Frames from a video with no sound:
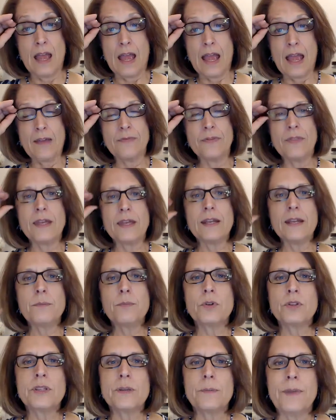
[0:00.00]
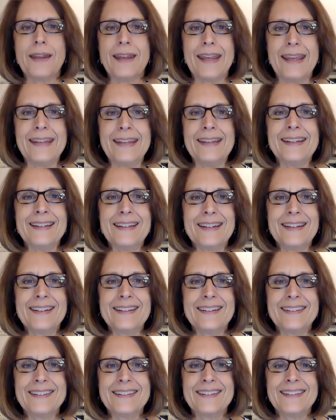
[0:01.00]
And then he put them in Eden.
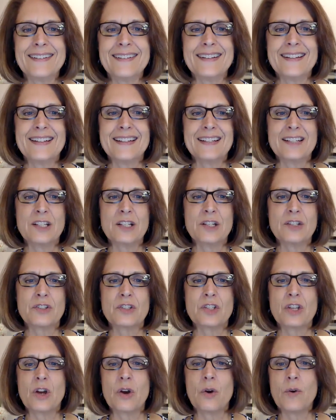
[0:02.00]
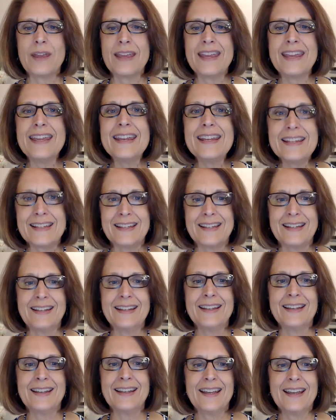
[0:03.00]
So Eden
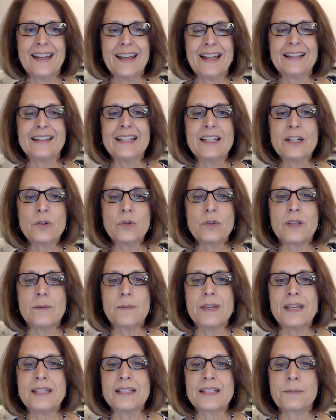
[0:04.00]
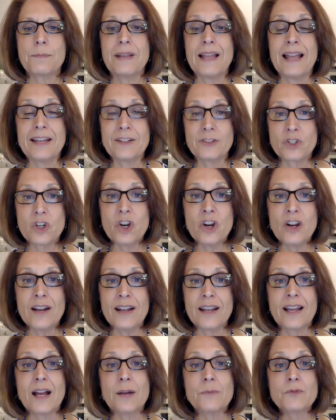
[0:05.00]
literally means pleasure, and
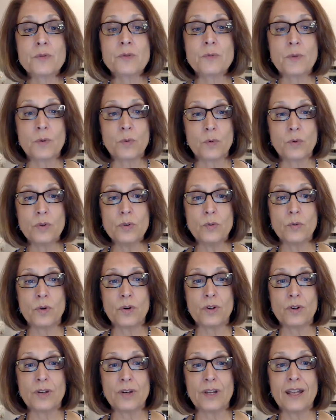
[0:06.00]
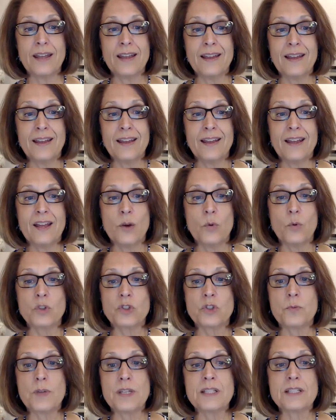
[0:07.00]
it comes from a root word
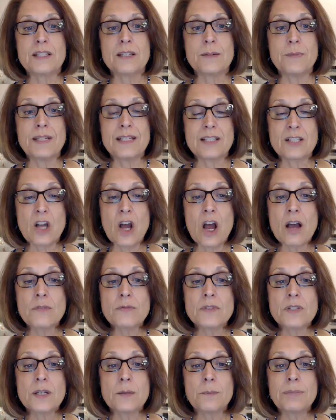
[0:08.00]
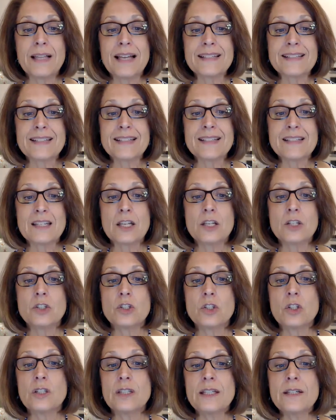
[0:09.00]
which means to be soft, pleasant,
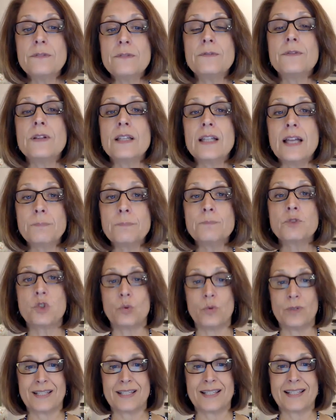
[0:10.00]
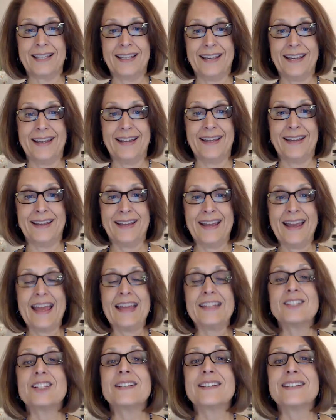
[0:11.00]
to live voluptuously,
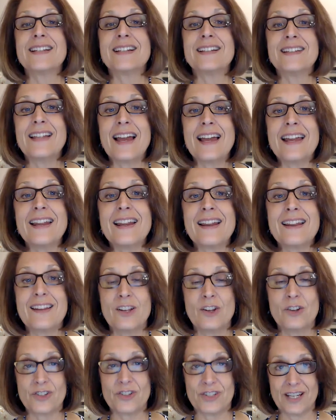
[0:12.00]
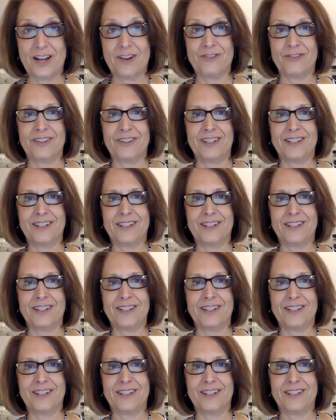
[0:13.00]
and to delight yourself.